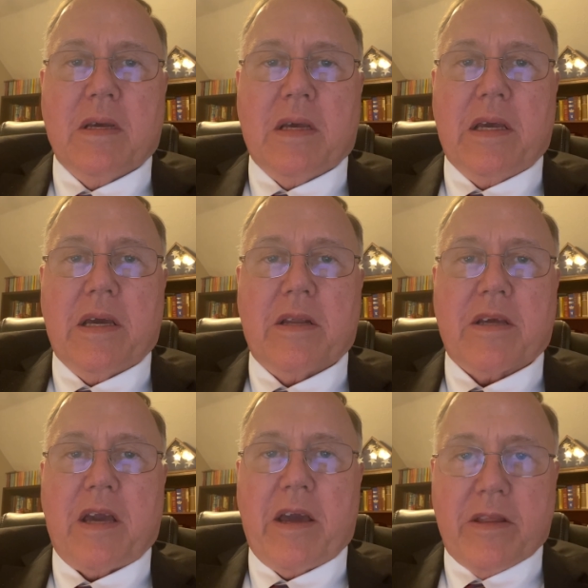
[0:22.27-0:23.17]
He
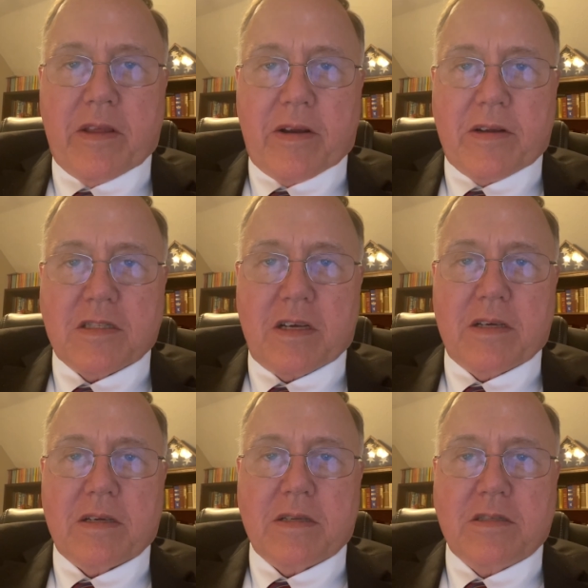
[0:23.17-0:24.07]
indicated there is
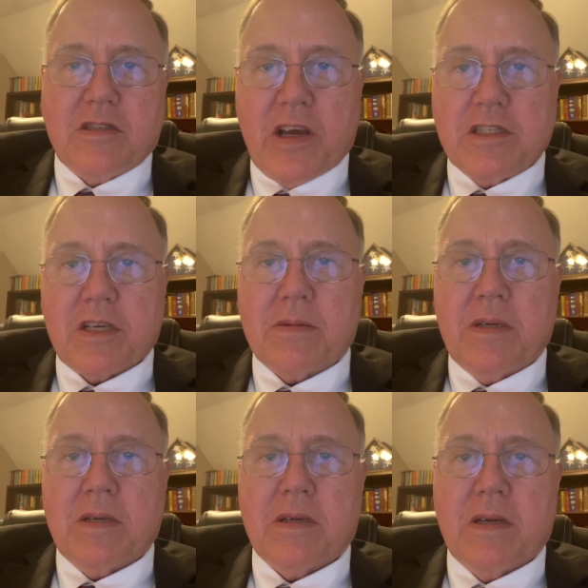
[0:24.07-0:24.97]
a tension